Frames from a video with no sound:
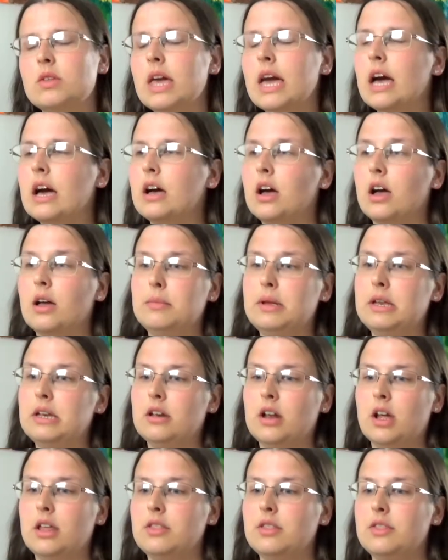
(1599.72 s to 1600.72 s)
Yeah, I
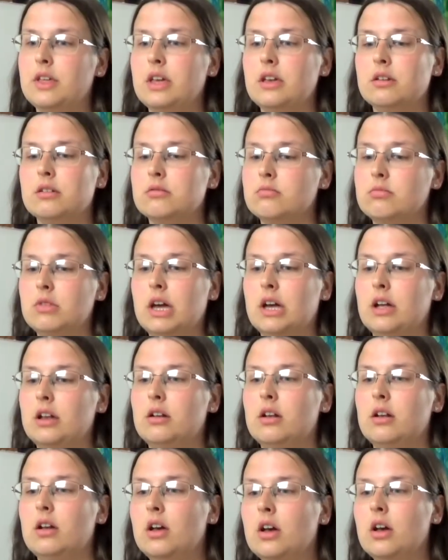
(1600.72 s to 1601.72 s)
mean, I think
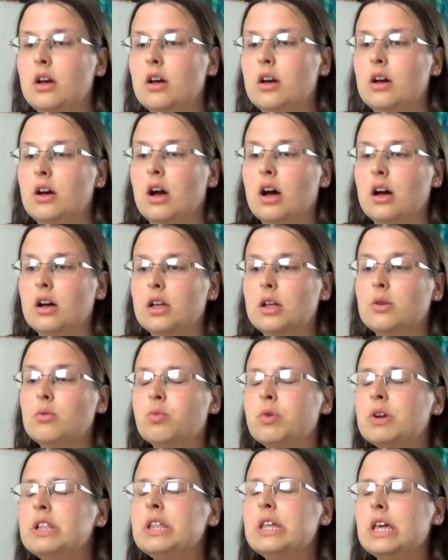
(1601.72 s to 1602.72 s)
that it
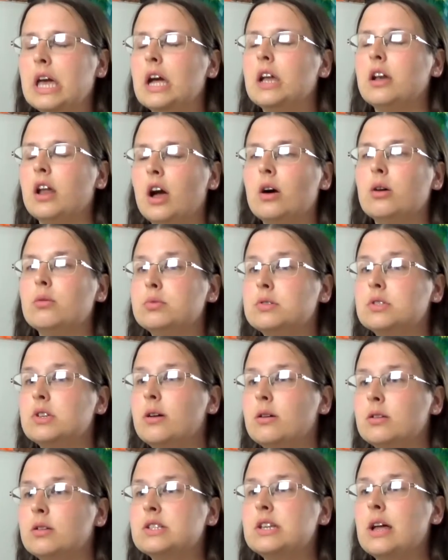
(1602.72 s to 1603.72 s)
really can help.
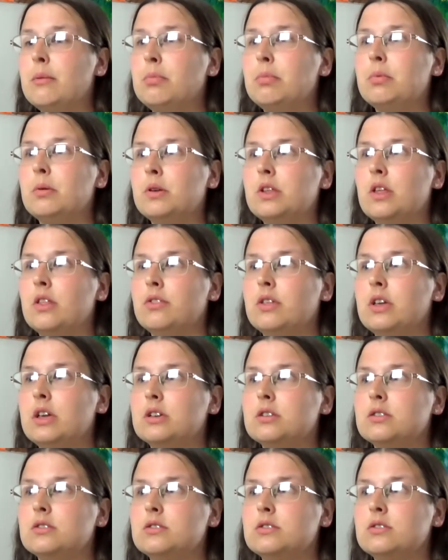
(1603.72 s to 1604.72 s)
Step, step I
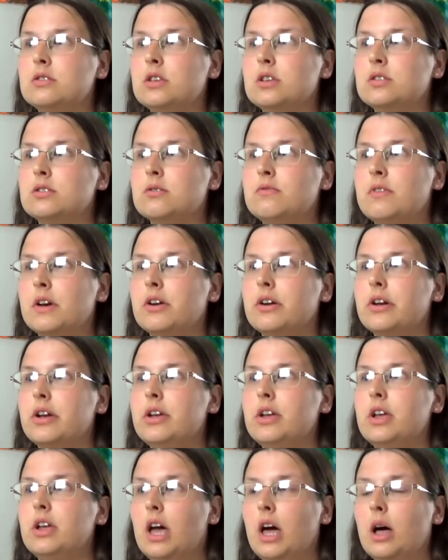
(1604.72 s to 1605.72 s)
think is is a
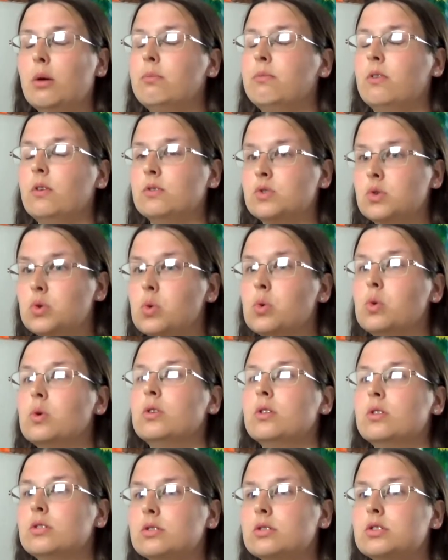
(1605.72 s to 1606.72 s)
very helpful
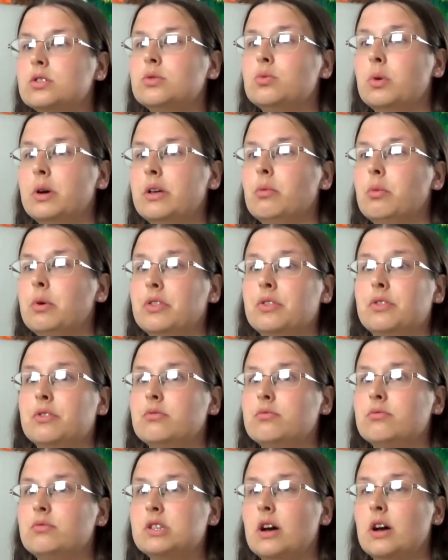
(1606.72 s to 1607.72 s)
tool to, with, with
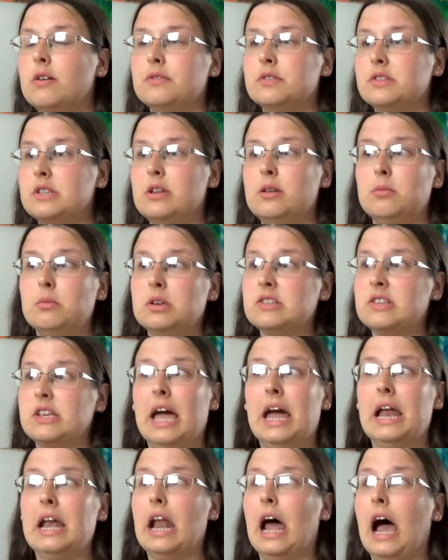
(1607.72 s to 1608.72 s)
self-esteem because
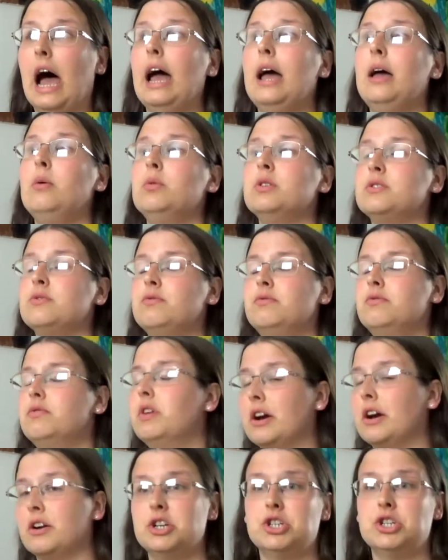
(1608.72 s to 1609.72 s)
again, I was
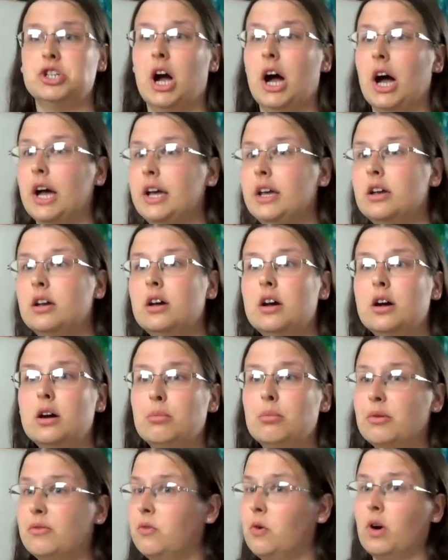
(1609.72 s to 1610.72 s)
very shy
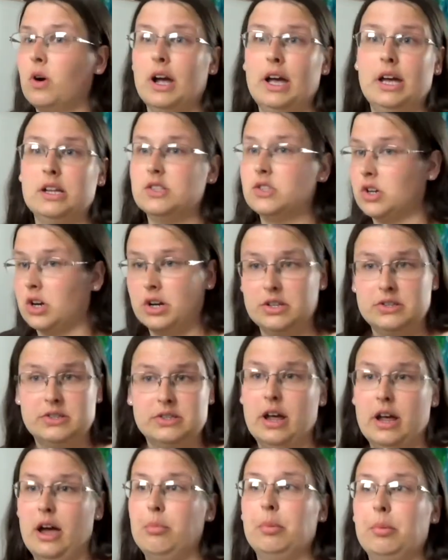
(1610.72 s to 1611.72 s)
before I had started
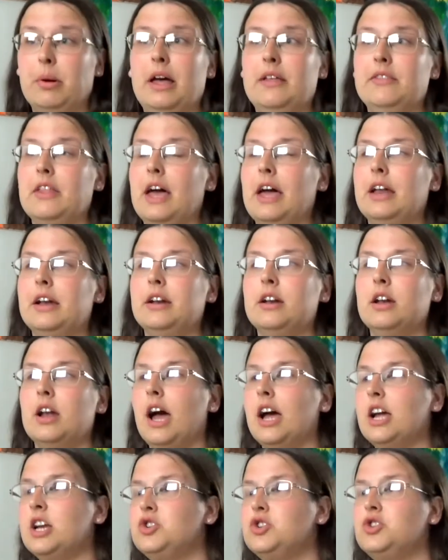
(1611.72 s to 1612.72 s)
step. And then
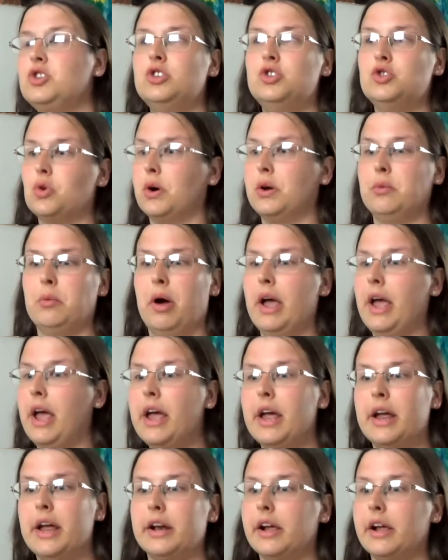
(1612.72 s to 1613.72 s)
I joined YA
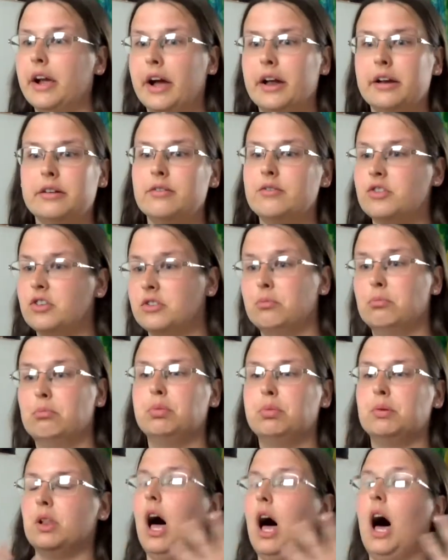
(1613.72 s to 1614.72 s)
and it kind of just
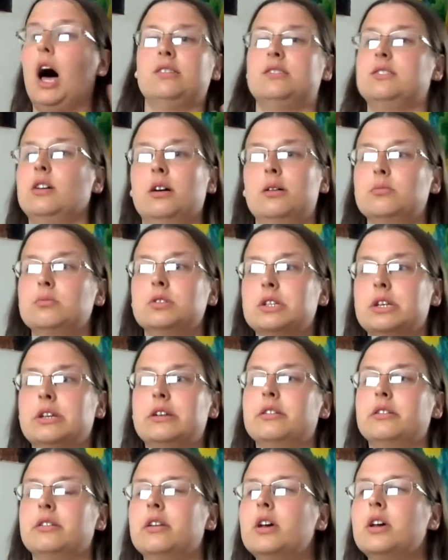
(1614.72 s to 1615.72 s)
blossomed
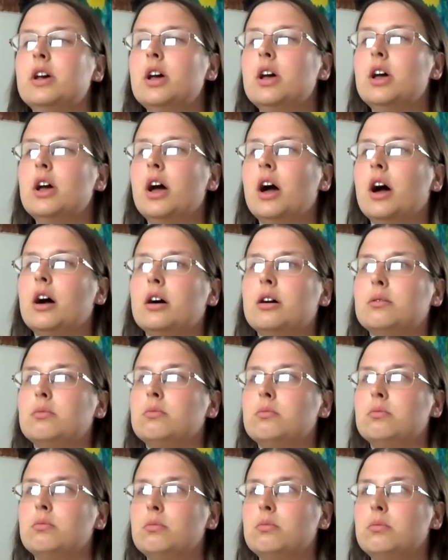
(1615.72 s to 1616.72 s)
and
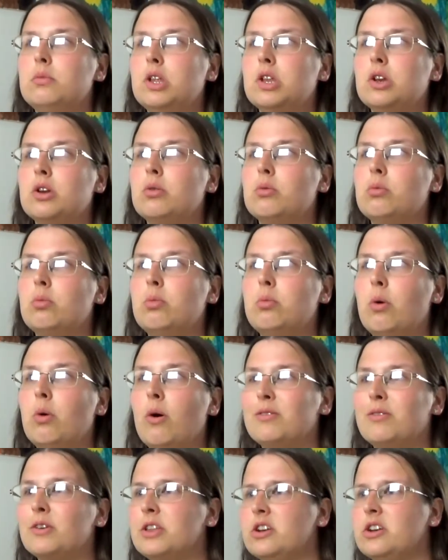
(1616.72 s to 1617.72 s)
um you know,
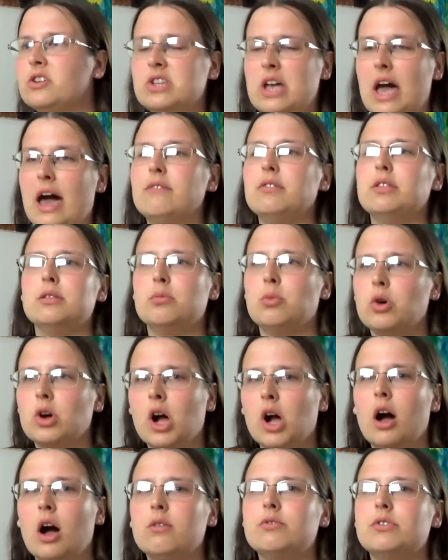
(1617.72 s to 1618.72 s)
over the years having the more
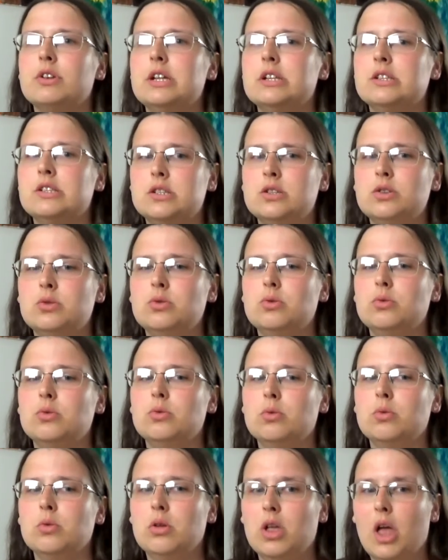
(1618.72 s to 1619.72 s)
confidence
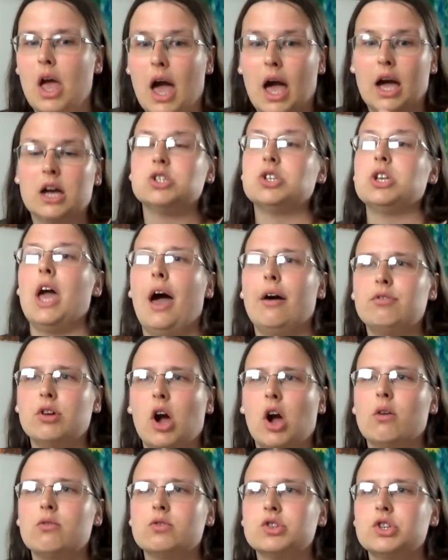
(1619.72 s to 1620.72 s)
to actually have a
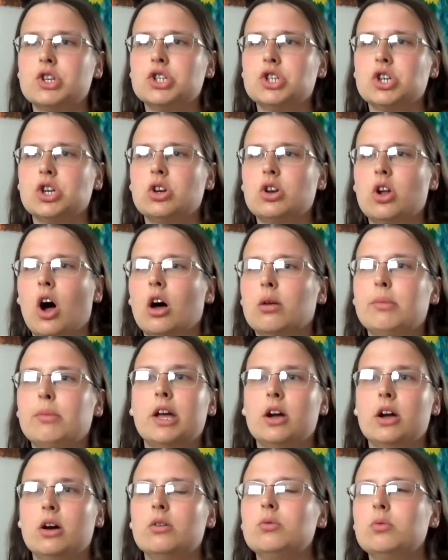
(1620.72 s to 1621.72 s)
conversation on
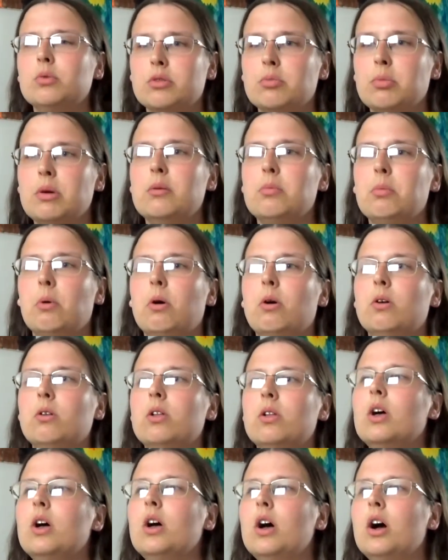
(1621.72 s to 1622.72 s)
my own with people